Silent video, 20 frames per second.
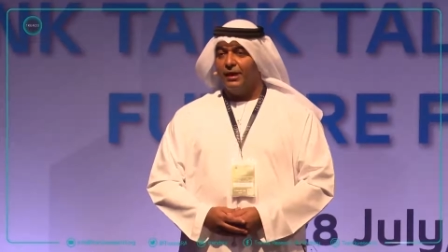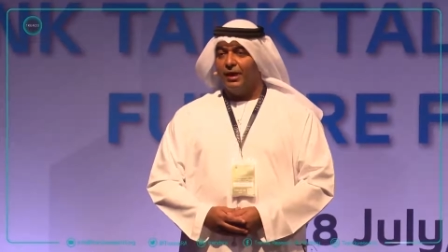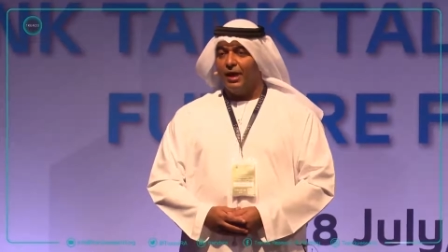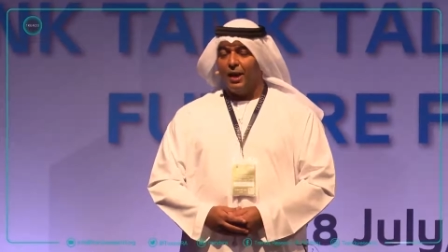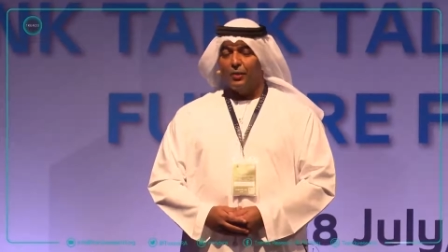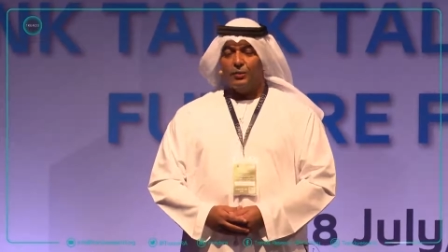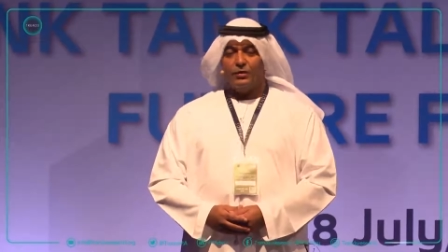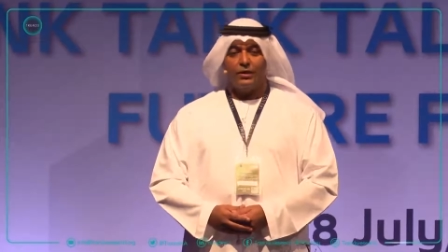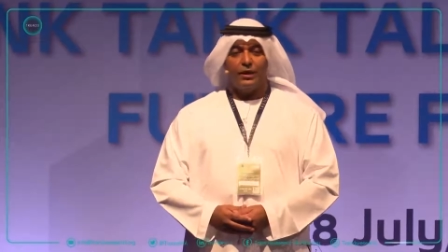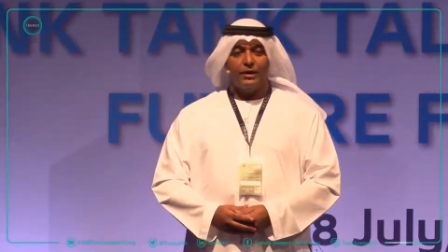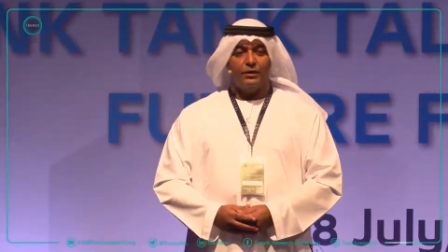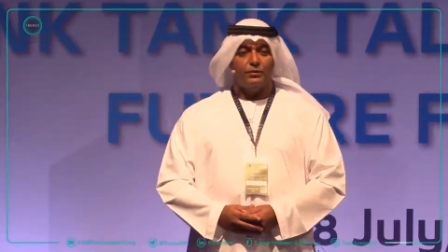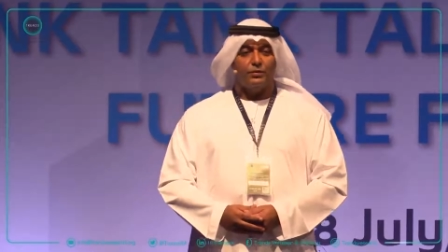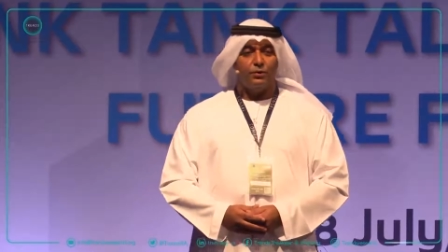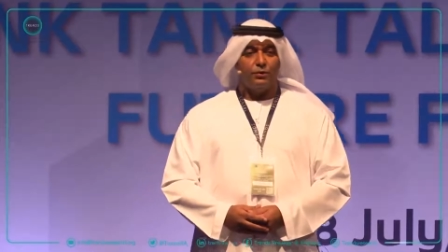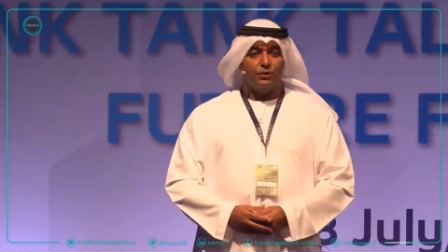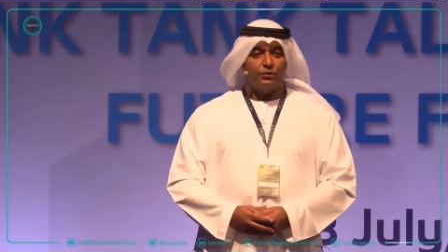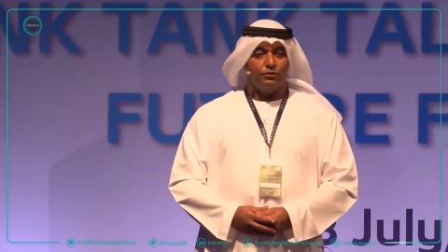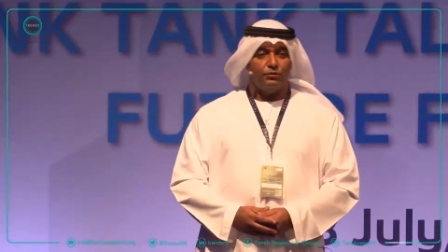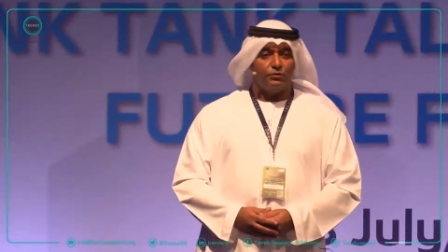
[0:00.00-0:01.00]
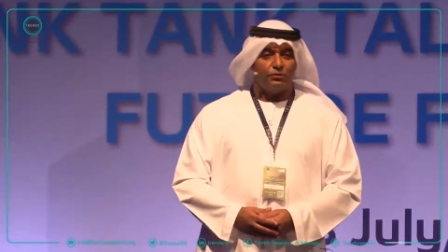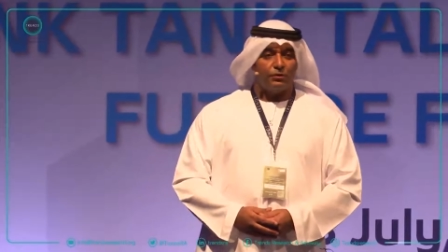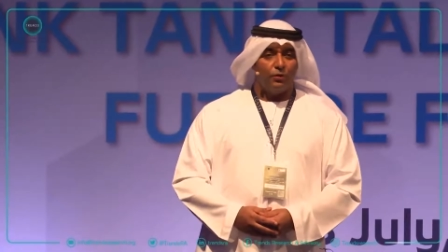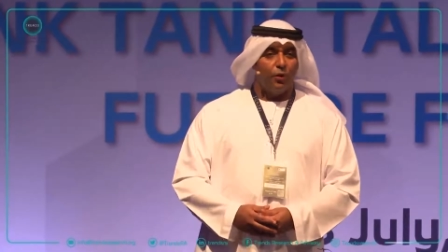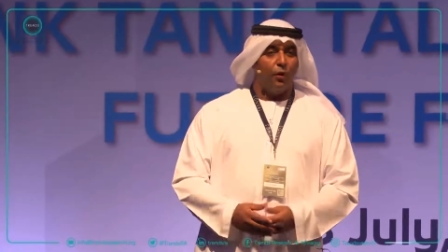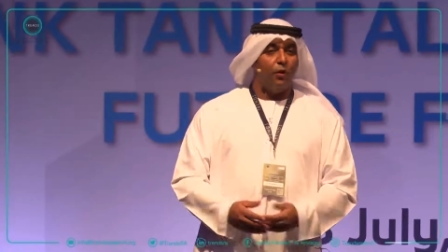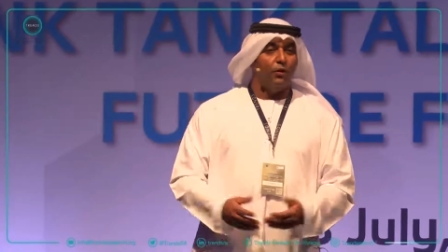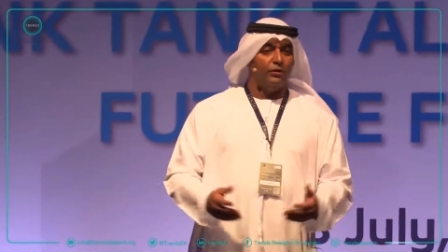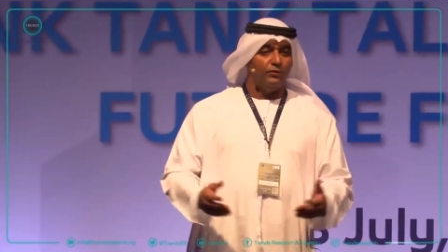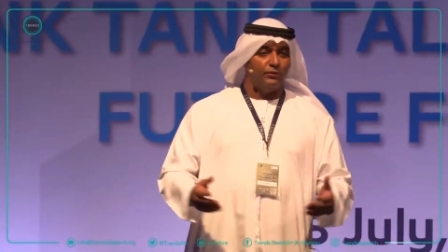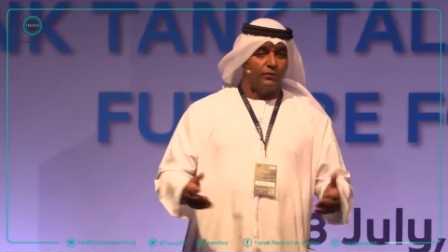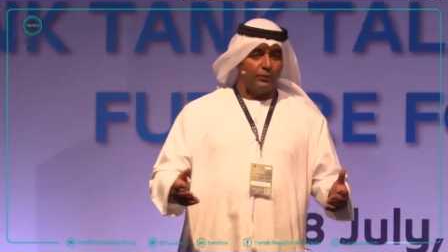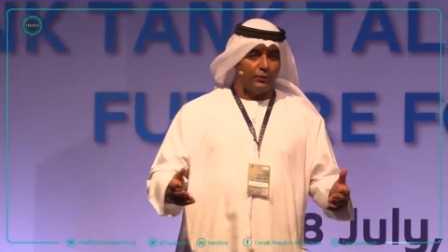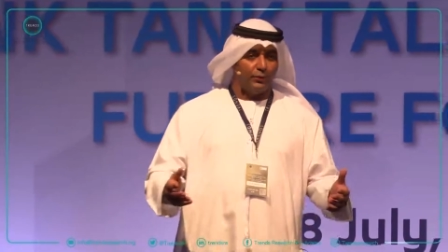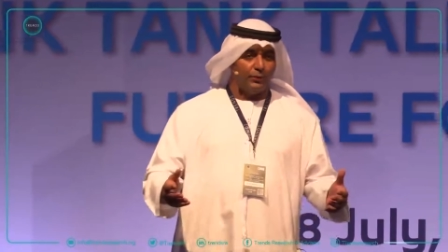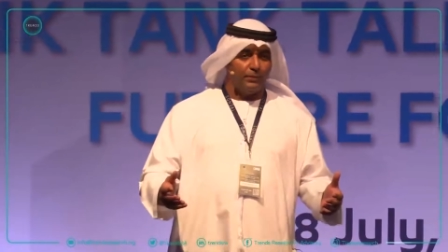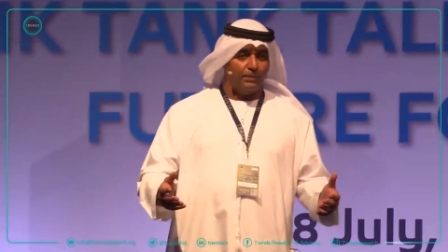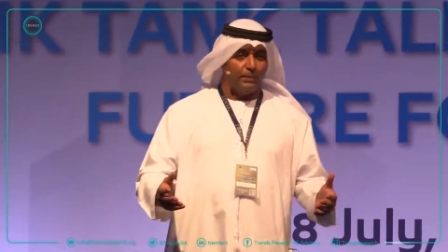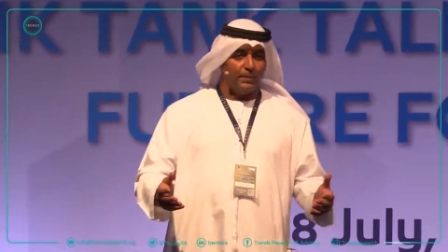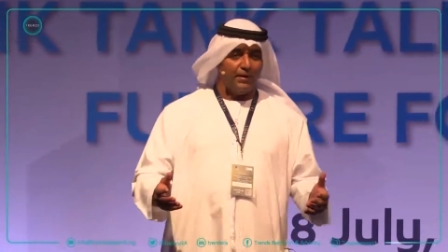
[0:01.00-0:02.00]
I would like to wish all of you
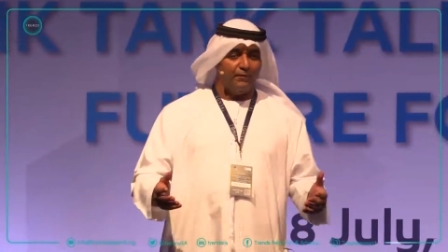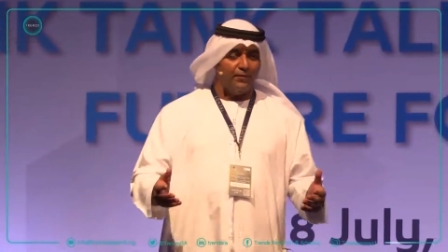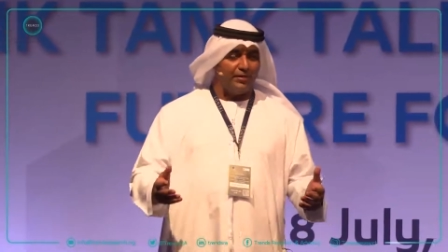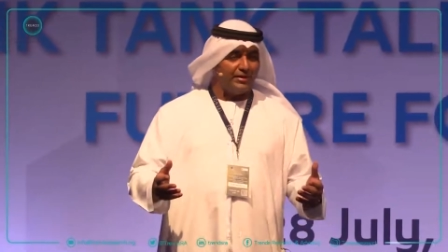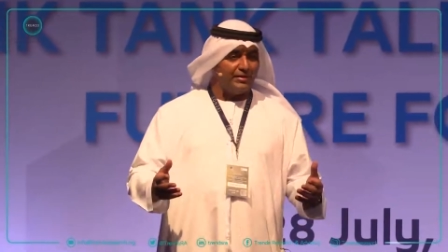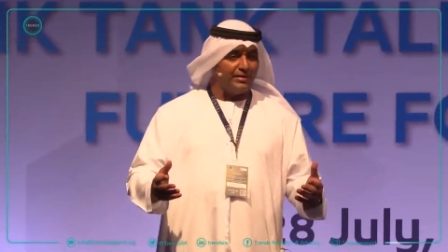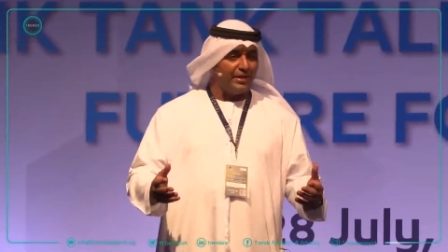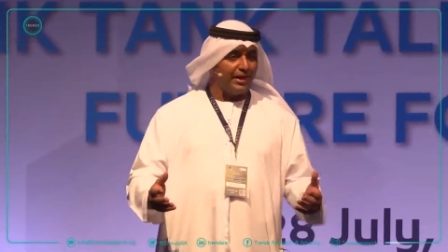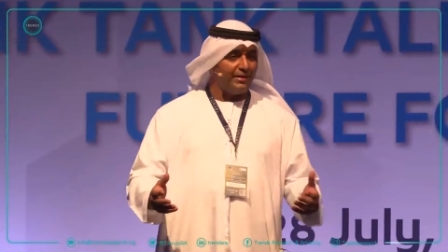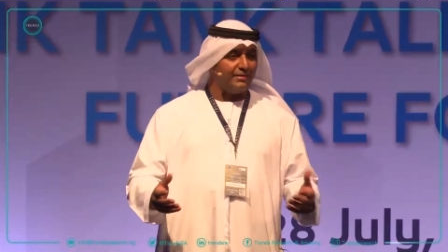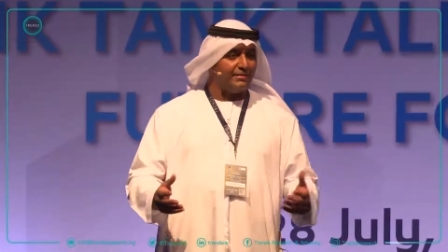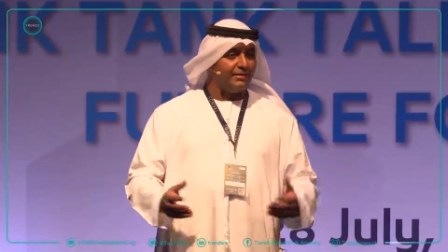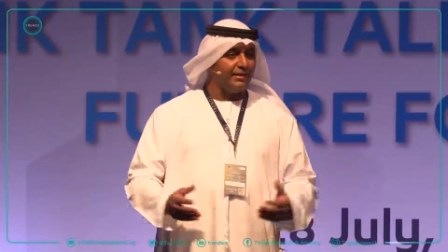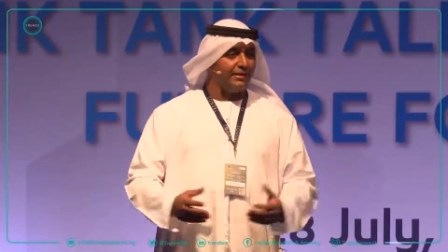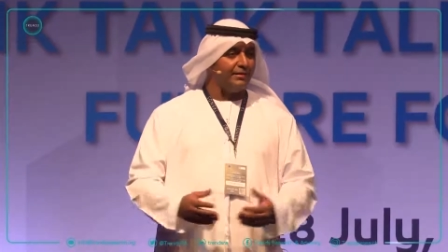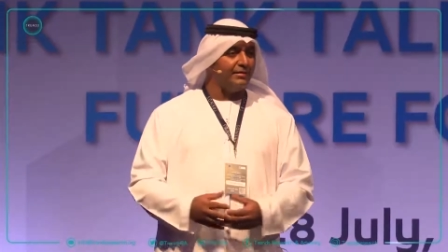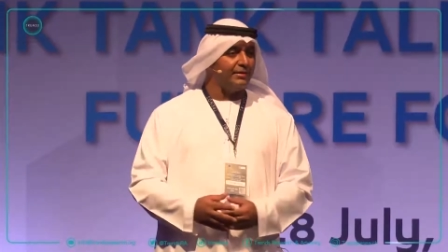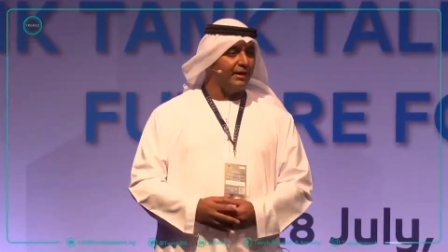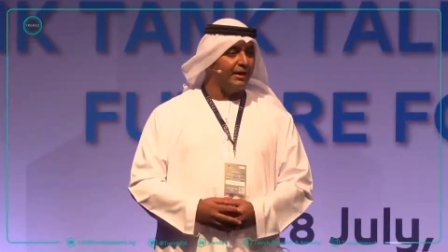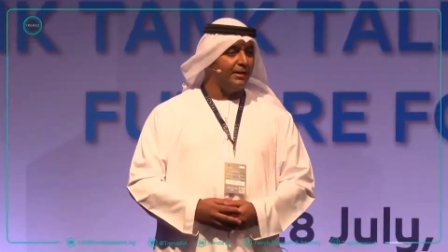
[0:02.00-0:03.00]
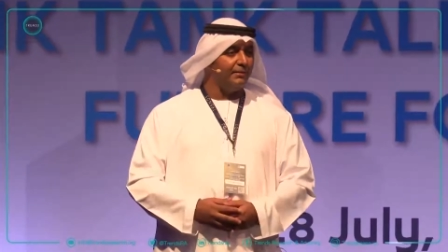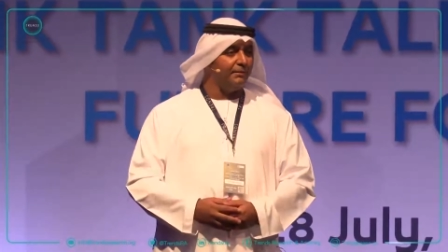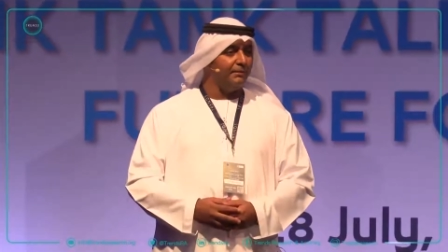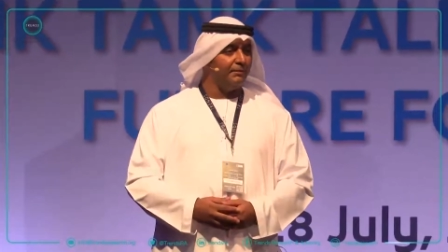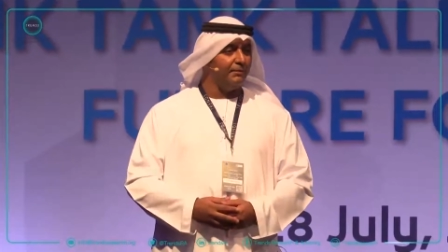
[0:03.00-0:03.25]
a fantastic time,